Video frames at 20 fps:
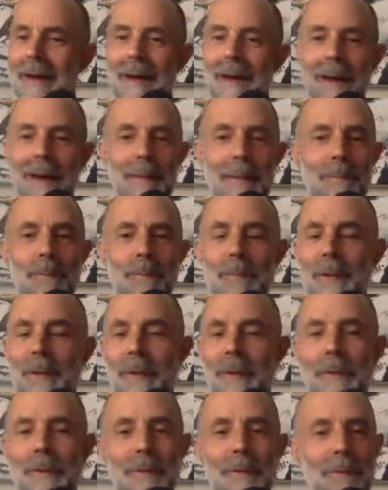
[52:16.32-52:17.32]
I'm
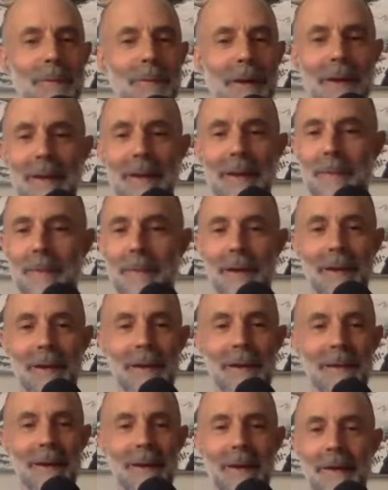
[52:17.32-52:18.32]
blown away
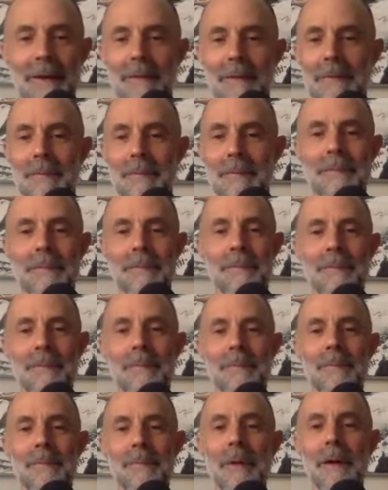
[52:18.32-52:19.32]
by how
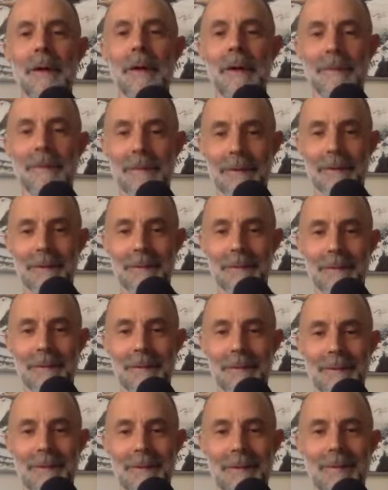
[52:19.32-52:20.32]
marvelous
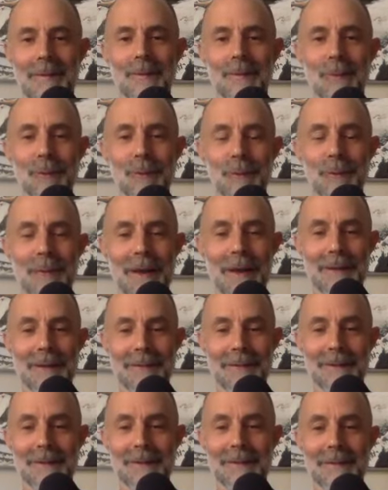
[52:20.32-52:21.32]
Mu
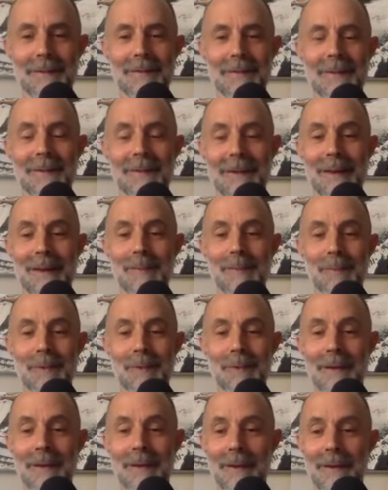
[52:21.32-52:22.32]
practice can
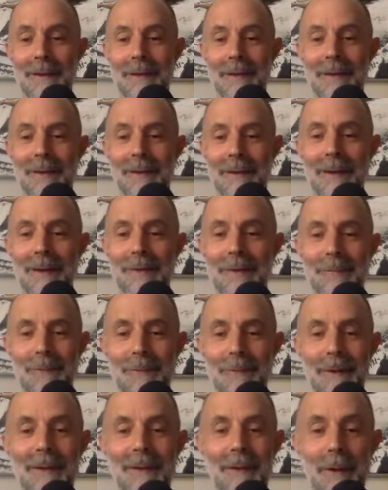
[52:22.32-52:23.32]
be. And I
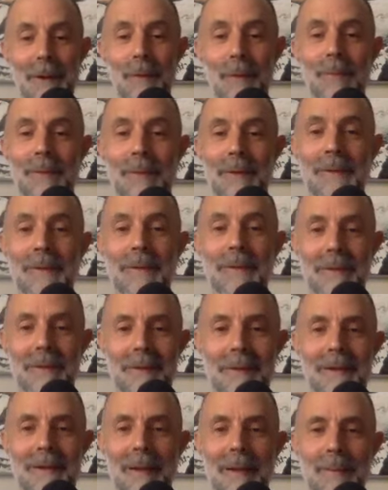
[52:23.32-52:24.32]
really hope that
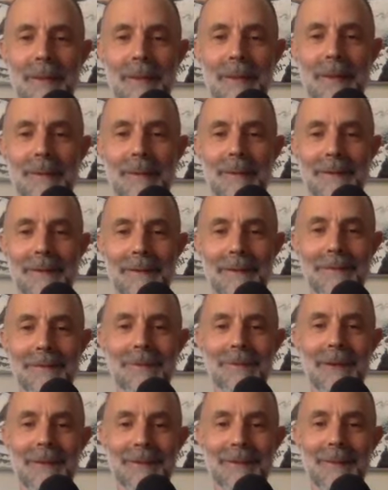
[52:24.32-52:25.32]
I'll be able to
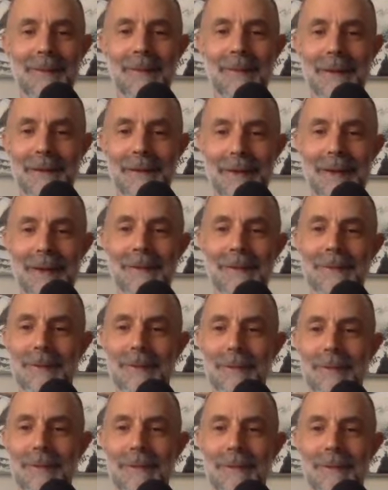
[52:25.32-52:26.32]
convey something of that
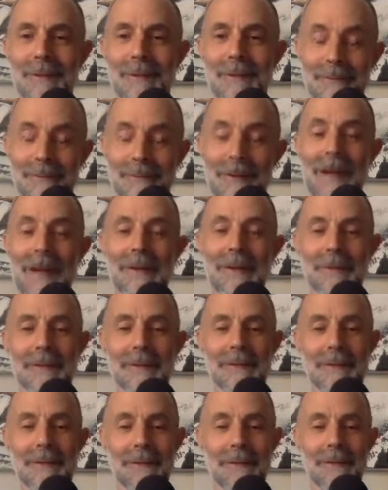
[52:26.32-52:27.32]
through the retreat. And Valerie
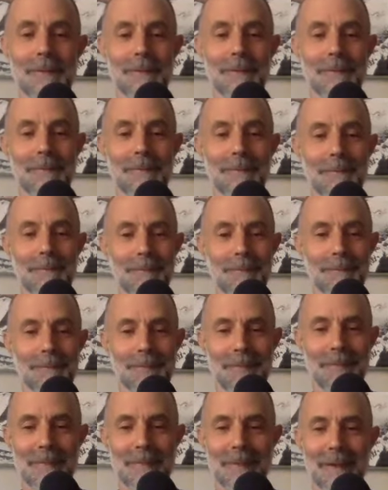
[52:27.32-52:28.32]
too.
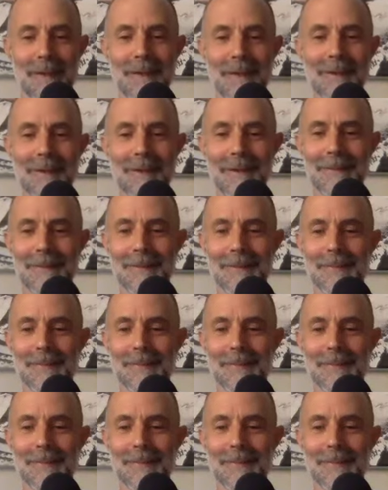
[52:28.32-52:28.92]
Okay.